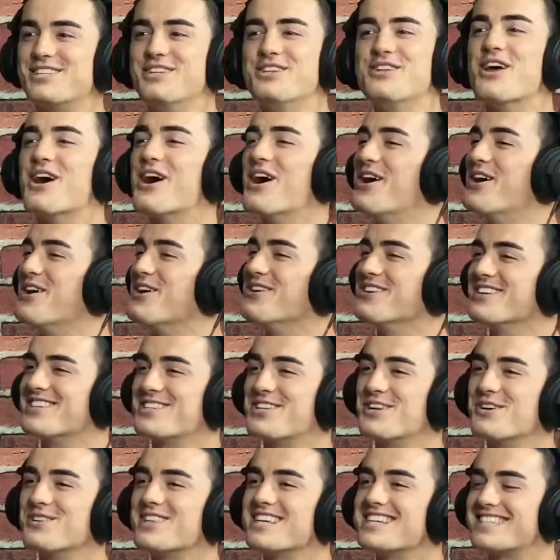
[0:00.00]
No,
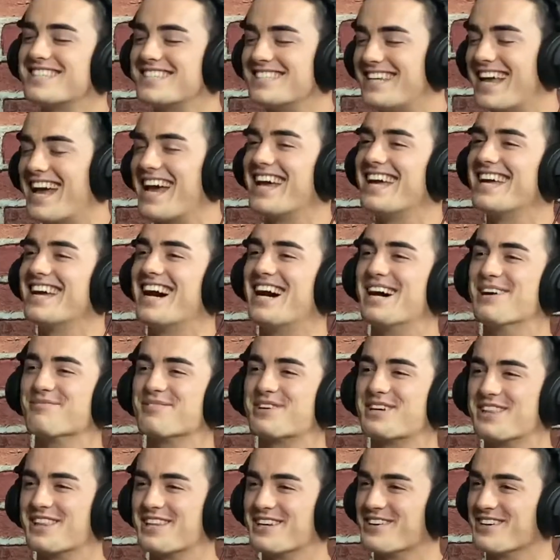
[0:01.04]
to this day,
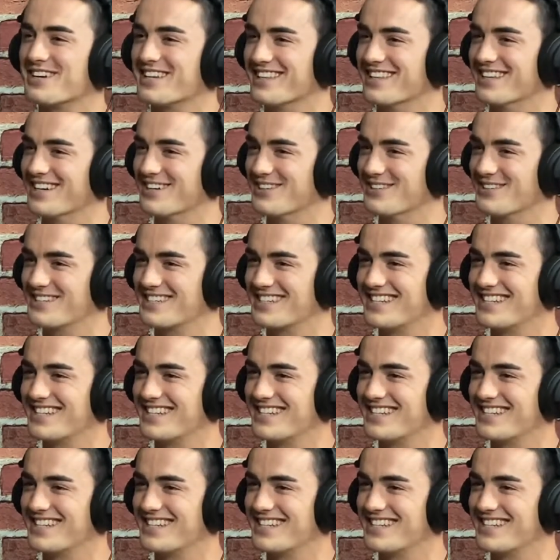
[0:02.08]
I'm clearing those.